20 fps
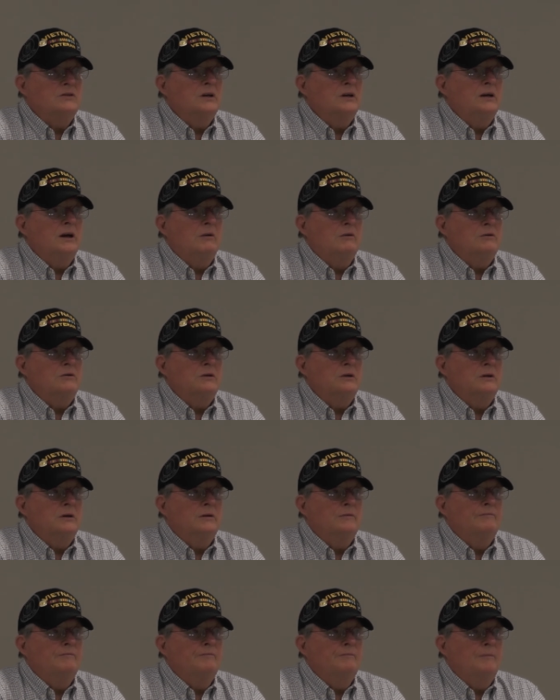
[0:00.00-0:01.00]
and I was
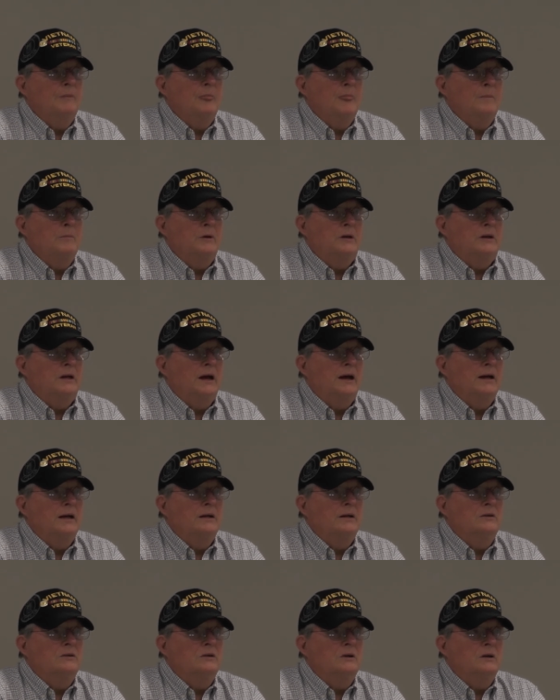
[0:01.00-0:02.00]
a
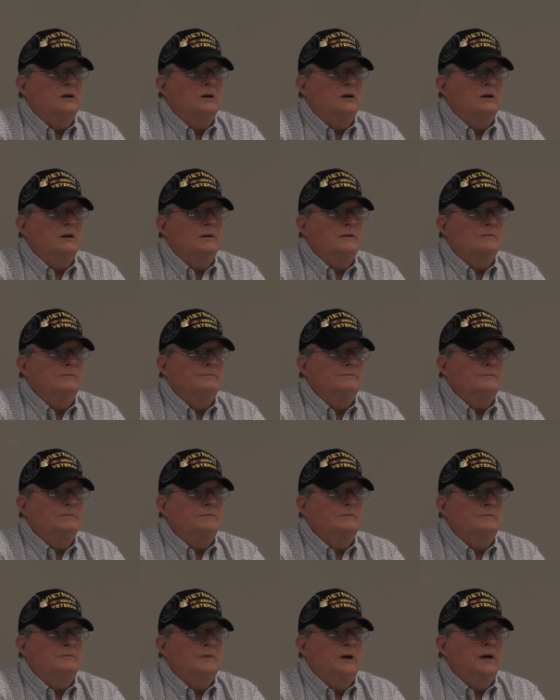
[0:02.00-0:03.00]
battalion
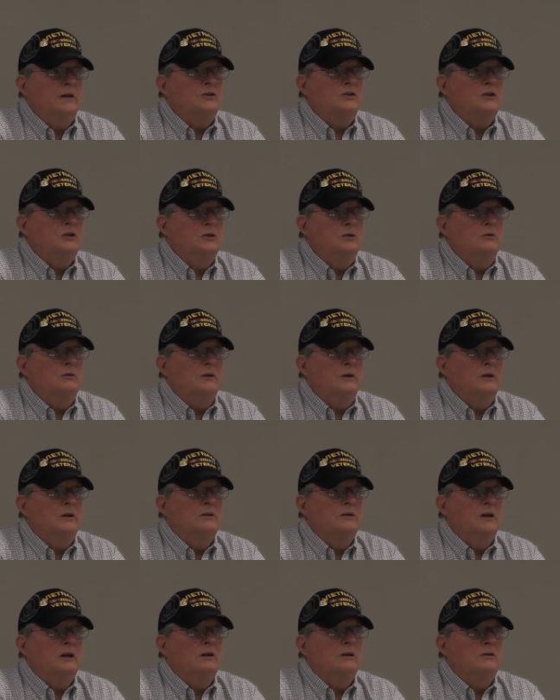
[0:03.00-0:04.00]
S2, the
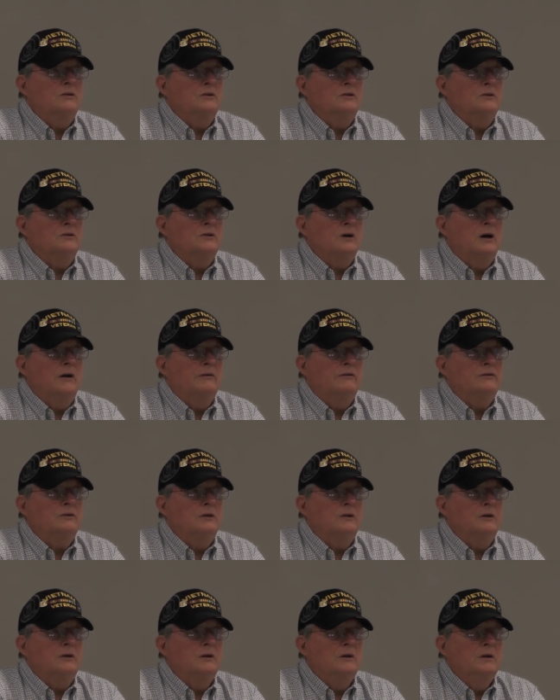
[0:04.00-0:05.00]
intelligence
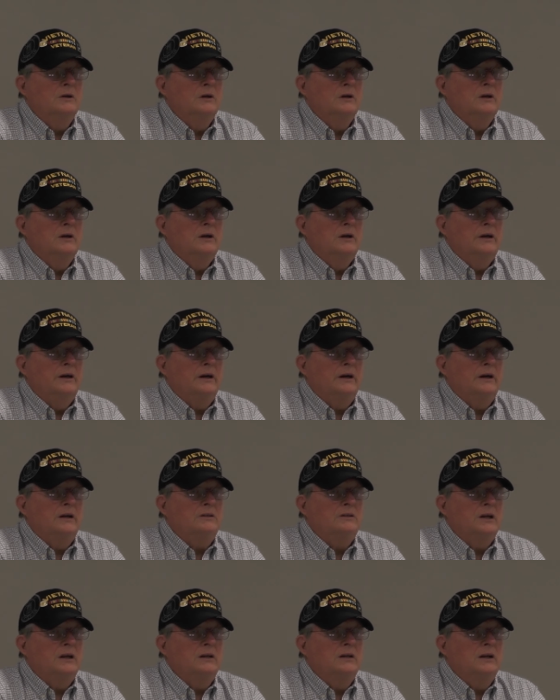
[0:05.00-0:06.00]
officer, and I
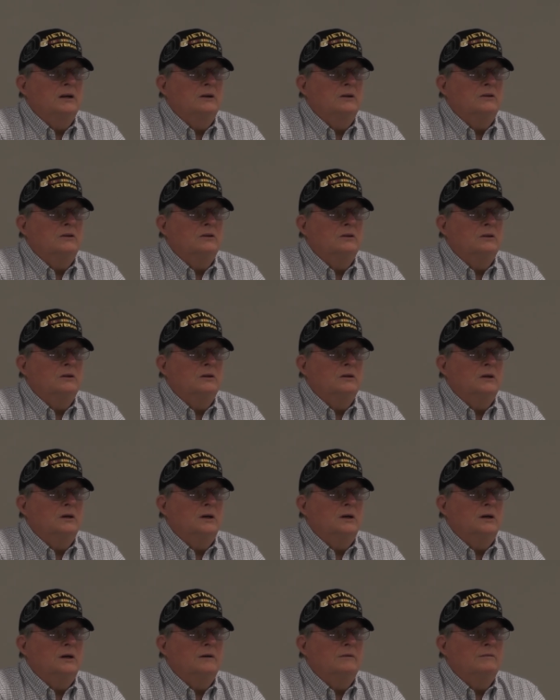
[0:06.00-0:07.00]
stayed there
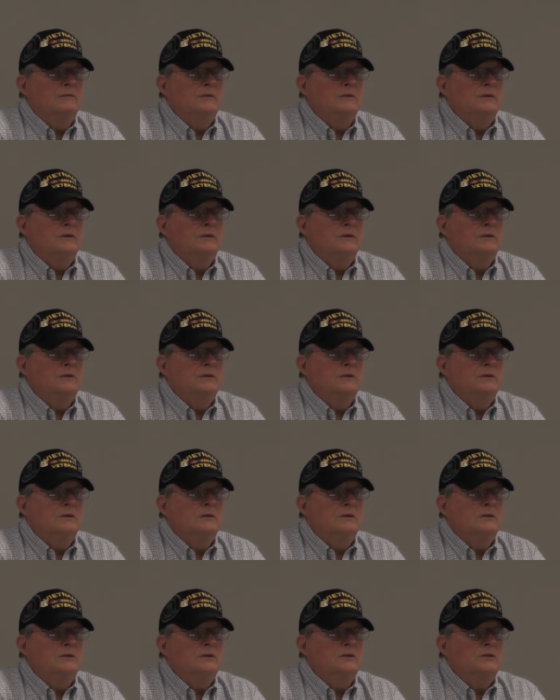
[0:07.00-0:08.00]
till
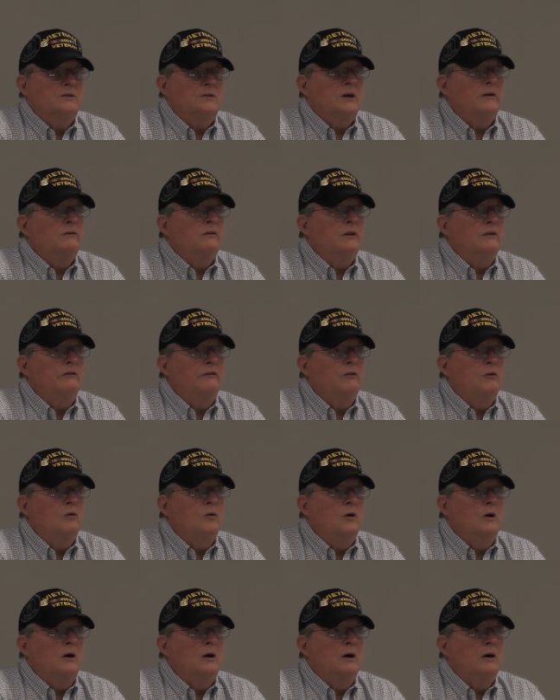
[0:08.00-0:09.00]

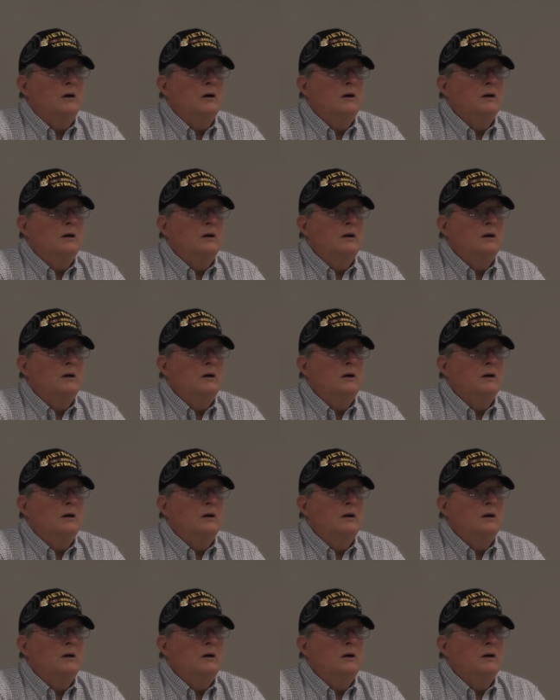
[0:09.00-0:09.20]
74.